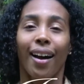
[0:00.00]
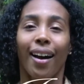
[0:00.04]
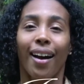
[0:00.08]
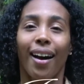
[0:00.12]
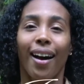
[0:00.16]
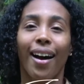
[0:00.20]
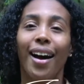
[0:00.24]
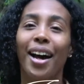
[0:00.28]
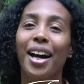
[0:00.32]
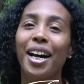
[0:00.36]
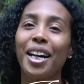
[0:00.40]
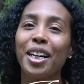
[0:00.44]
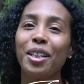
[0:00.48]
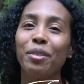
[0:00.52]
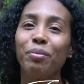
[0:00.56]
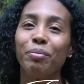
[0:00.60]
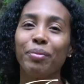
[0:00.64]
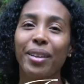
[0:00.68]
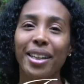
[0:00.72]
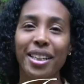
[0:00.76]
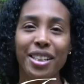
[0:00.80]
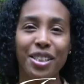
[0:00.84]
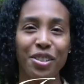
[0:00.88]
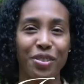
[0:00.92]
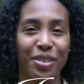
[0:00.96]

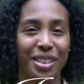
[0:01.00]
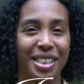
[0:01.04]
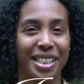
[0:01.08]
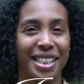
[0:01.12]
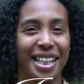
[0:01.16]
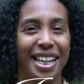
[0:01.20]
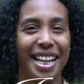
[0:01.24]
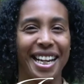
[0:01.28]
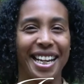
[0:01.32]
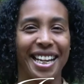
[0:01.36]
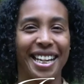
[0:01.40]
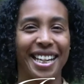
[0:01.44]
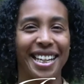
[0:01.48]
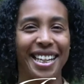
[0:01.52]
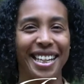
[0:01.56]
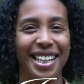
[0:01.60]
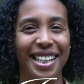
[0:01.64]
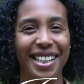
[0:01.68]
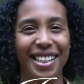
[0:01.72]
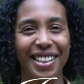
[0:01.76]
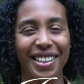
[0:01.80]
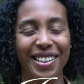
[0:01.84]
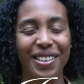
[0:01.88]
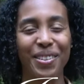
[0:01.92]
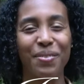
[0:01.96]
Interesting,
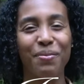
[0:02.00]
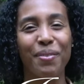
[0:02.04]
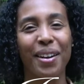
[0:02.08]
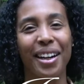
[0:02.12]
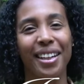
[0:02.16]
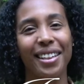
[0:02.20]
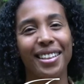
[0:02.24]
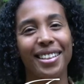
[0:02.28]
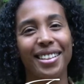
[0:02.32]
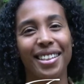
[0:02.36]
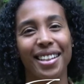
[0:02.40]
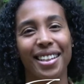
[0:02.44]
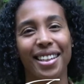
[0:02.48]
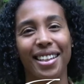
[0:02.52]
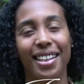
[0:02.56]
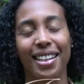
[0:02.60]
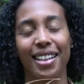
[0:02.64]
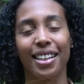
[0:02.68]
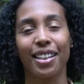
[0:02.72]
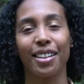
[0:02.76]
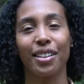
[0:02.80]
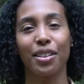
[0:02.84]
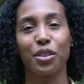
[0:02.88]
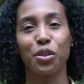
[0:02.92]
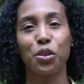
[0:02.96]
you might
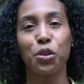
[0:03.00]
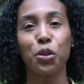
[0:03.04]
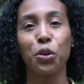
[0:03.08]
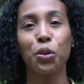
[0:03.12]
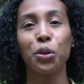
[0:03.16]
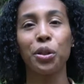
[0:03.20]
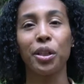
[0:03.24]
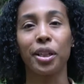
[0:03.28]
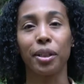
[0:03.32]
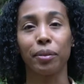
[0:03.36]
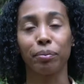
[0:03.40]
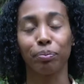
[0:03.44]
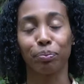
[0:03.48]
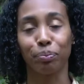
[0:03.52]
think. Joy.